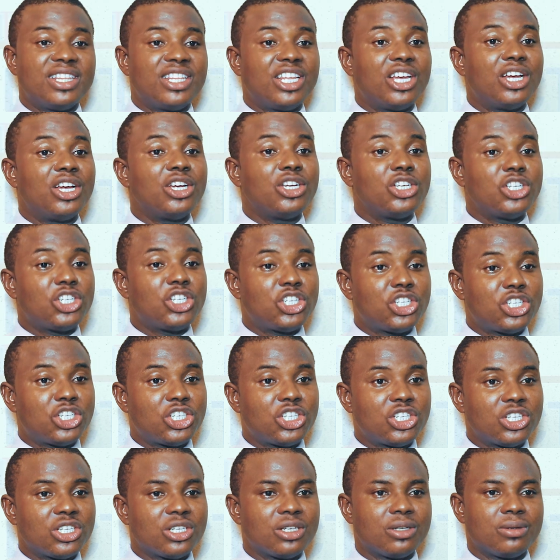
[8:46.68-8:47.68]
the
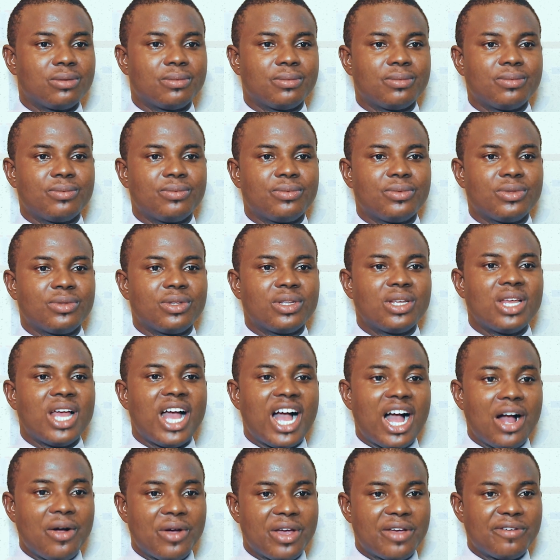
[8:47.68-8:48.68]
sh,
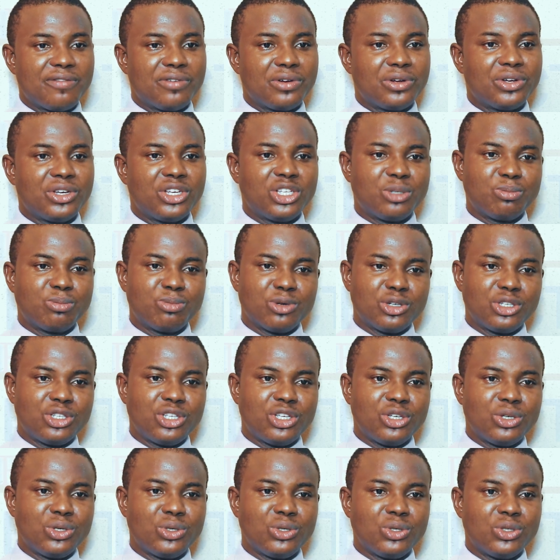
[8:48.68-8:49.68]
however, is
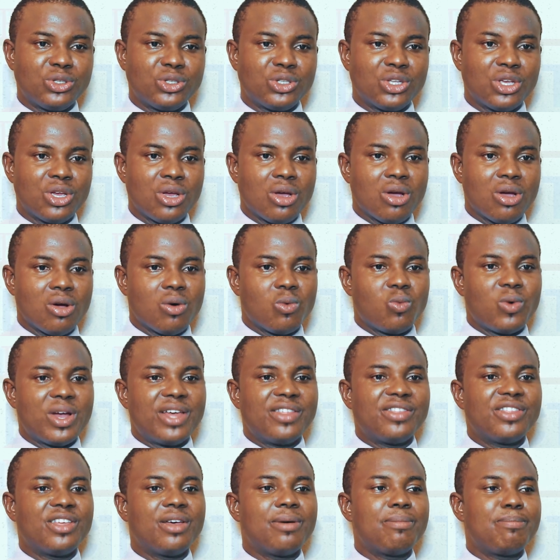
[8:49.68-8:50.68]
produced
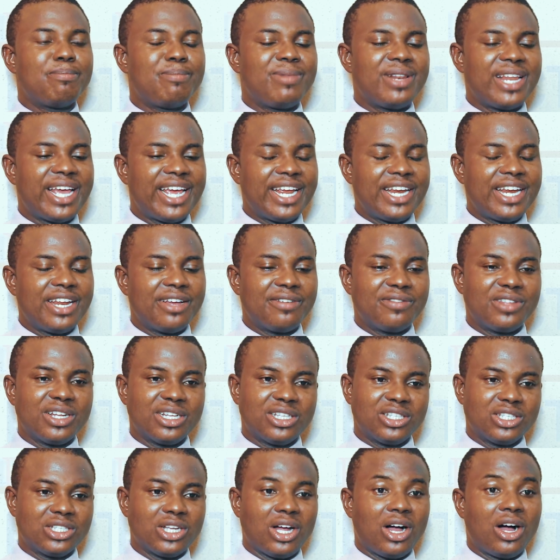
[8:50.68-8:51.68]
when the blade of
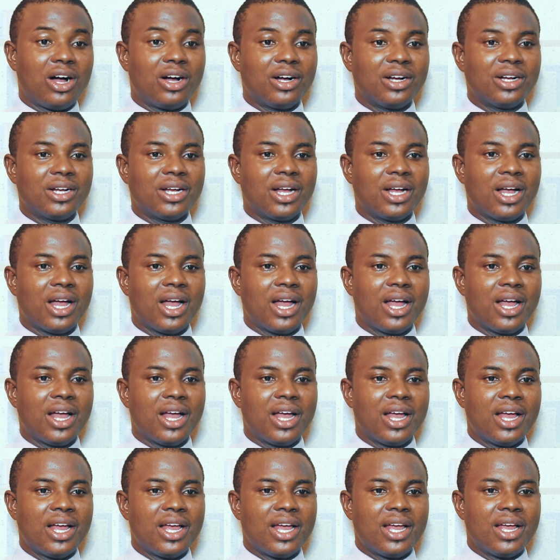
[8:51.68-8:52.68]
the tongue
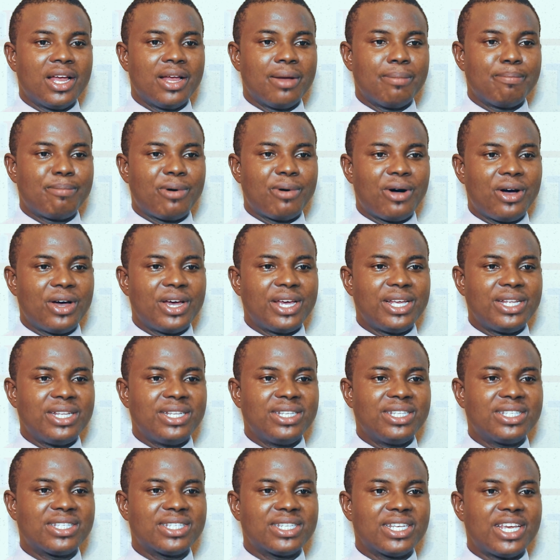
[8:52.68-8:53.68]

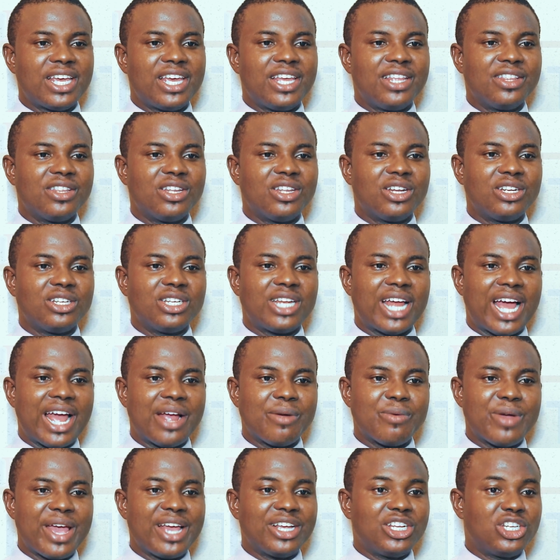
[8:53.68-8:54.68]
points in the
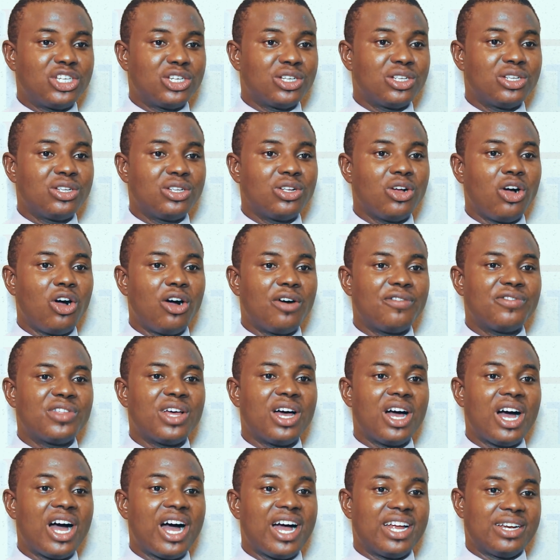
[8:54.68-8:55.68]
direction of
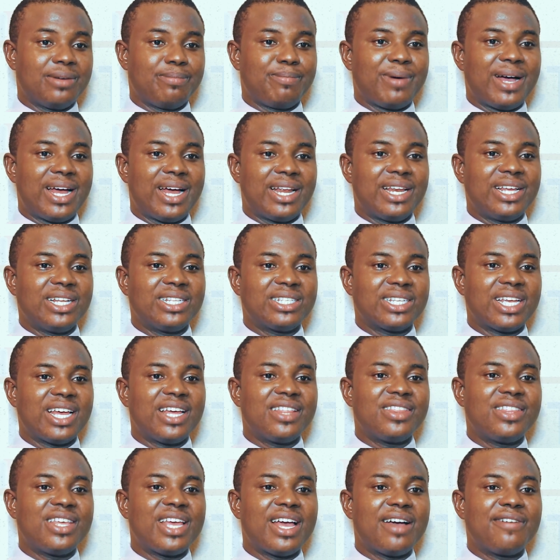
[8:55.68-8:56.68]
the hard palate
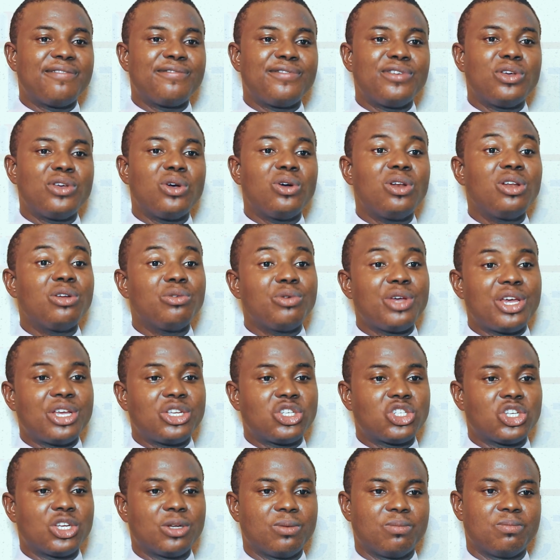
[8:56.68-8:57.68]
and the alveolar
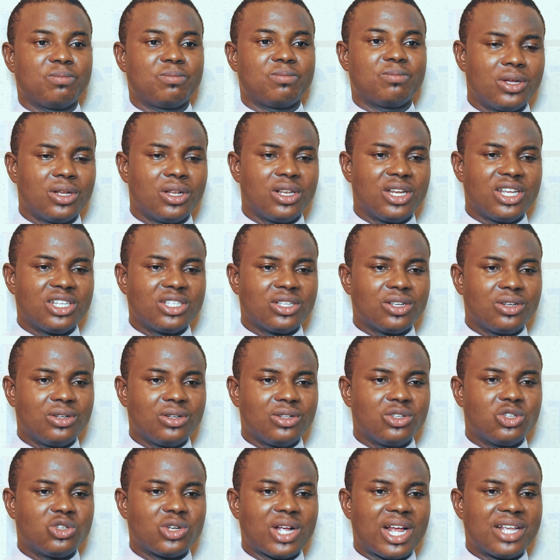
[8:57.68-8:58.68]
ridge. Let's
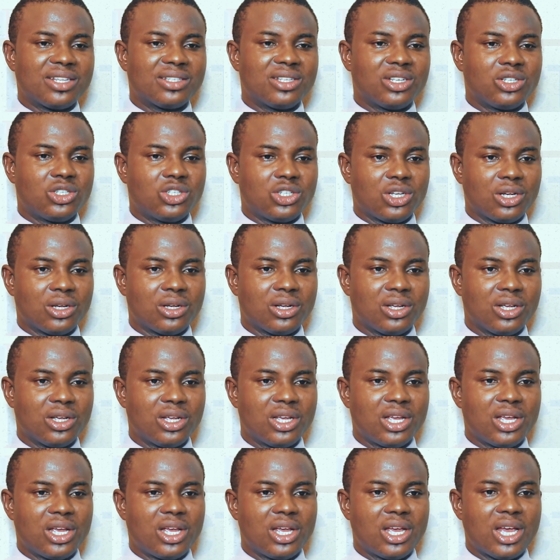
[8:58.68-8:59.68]
contrast the ch
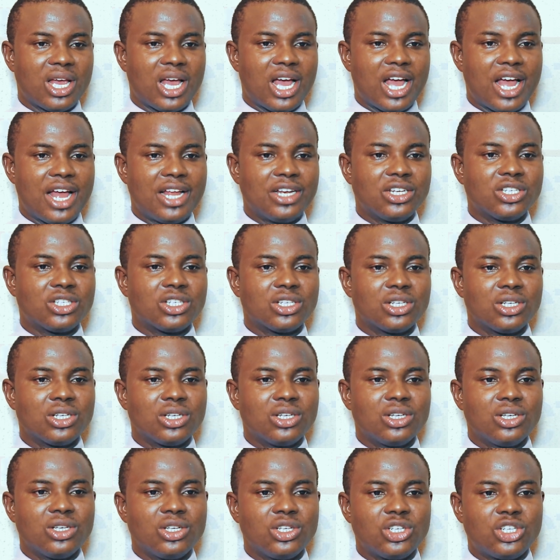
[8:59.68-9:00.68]
and
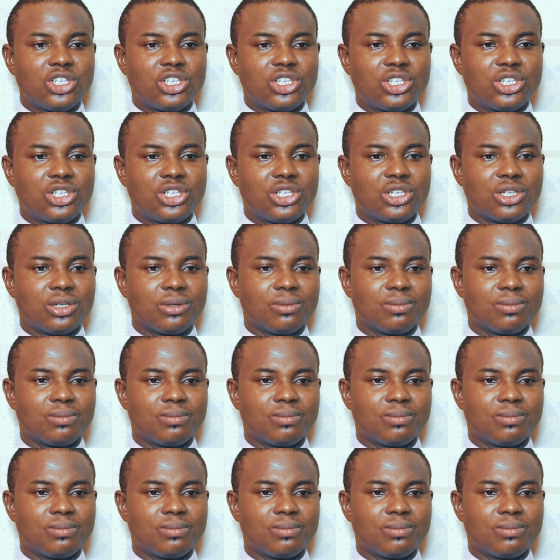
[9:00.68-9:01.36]
sh.